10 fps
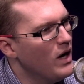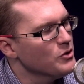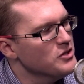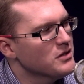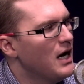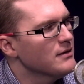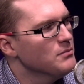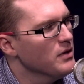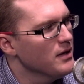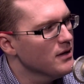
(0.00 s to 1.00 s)
while she's
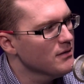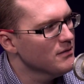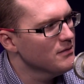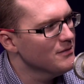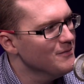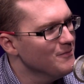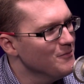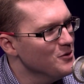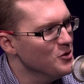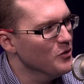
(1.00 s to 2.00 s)
contemplating
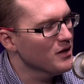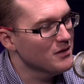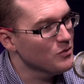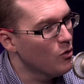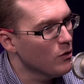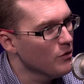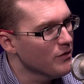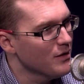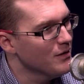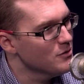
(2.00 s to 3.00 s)
yeah. doing this horrible
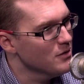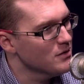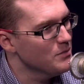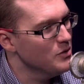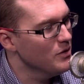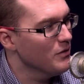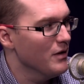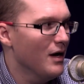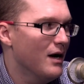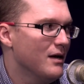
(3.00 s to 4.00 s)
thing that she ends up doing or
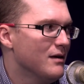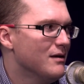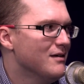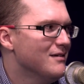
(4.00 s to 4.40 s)
not.